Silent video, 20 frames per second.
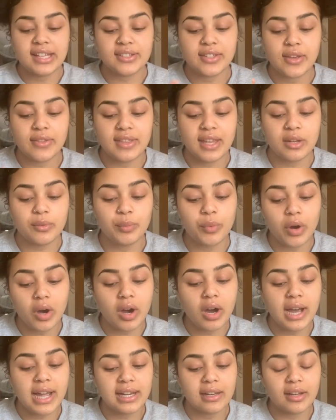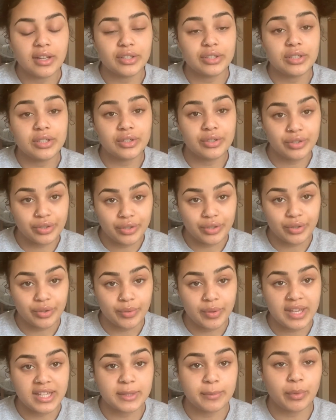so then what I like to do
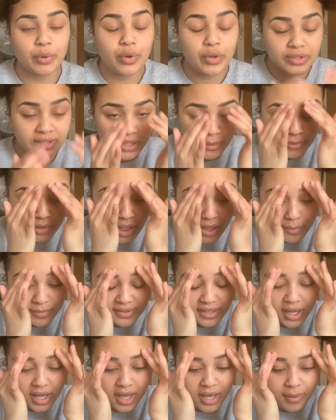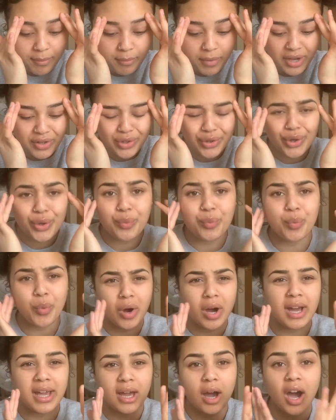is, because sometimes, I don't know
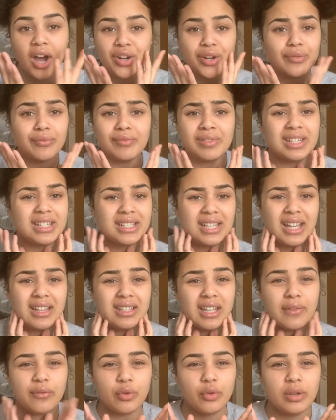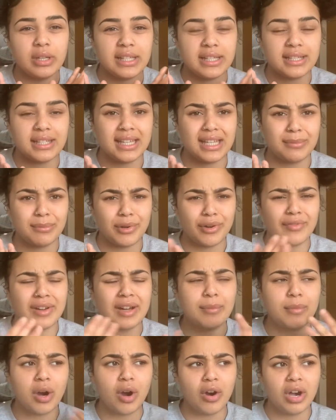why, I don't really tend to have oily skin, but
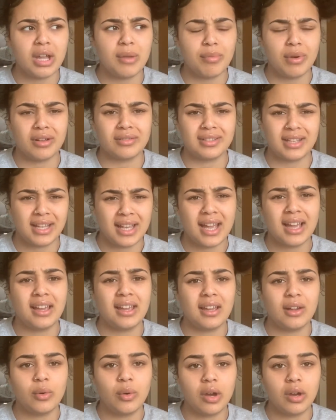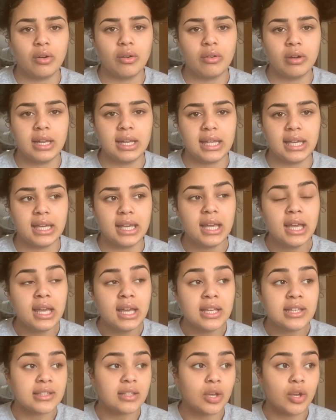around my eyebrows they can get quite oily.
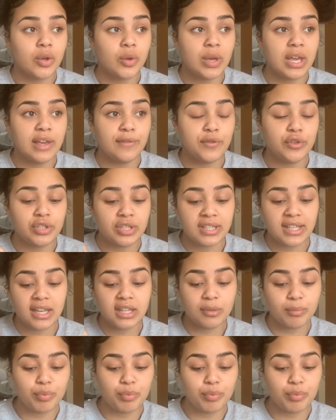So if you just get the